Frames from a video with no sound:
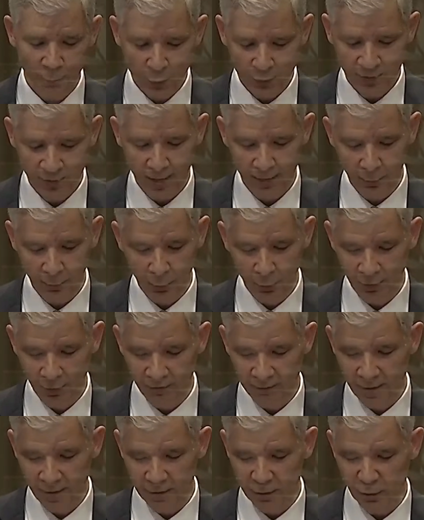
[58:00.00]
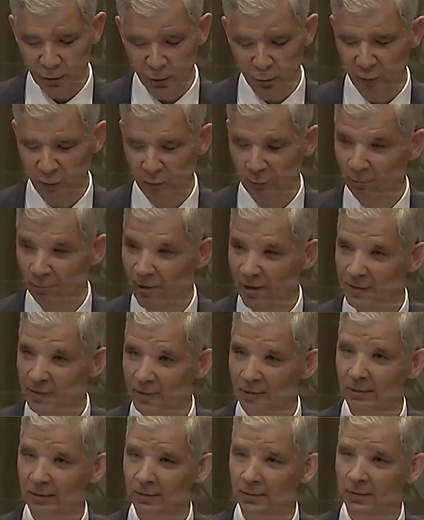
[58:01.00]
fourth category of measures we
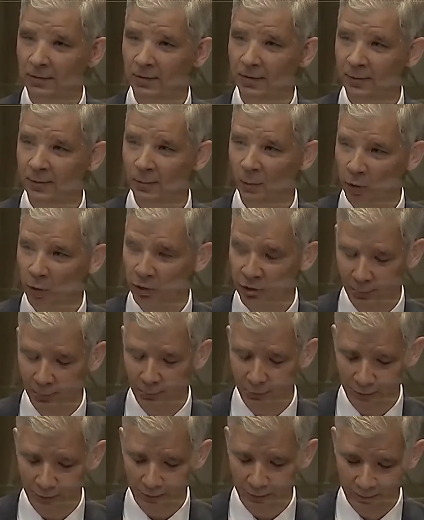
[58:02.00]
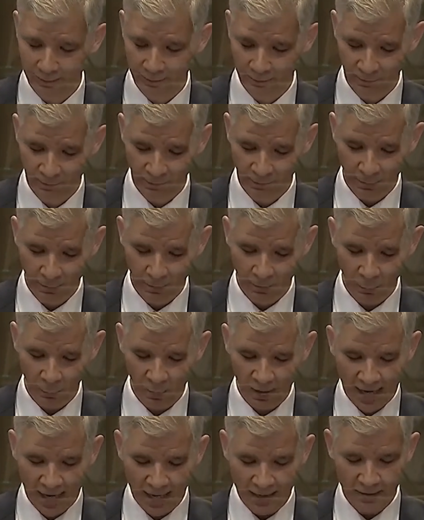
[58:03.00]
request is more general.
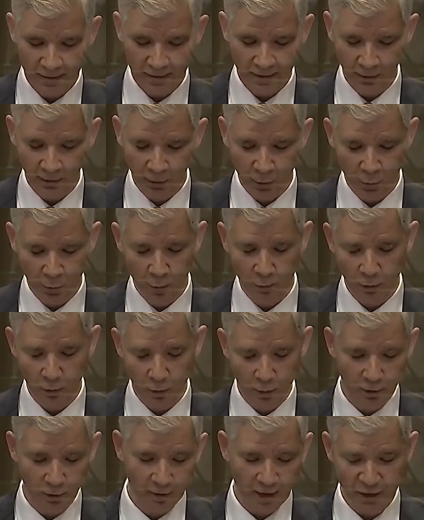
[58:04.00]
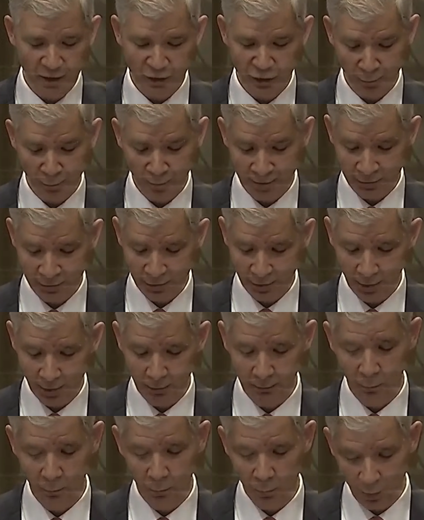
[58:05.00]
We ask that the court order
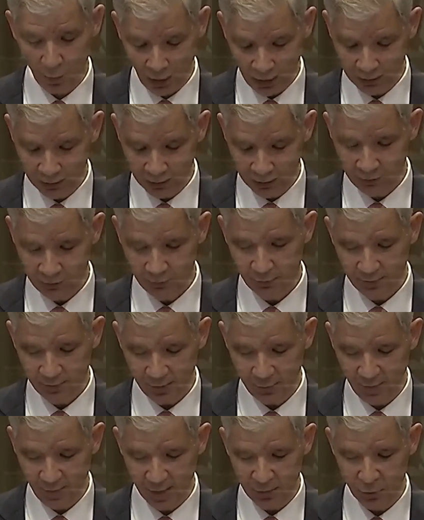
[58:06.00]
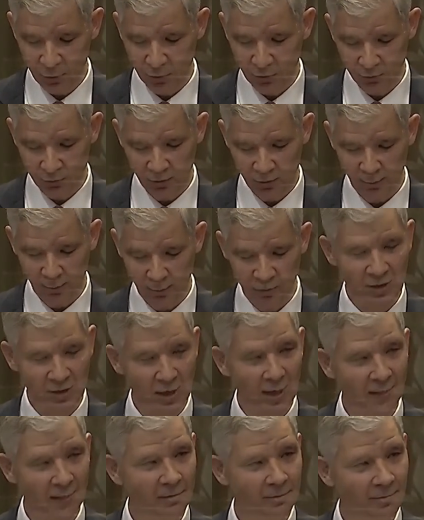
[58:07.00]
Azerbaijan, 1, to take measures to
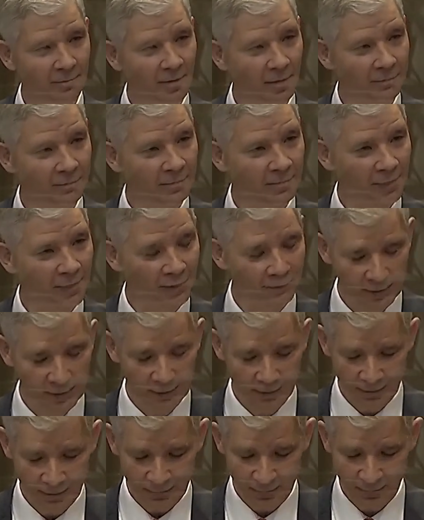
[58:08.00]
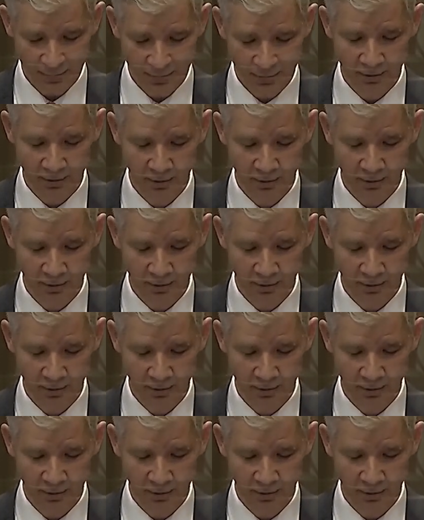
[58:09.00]
protect relevant evidence,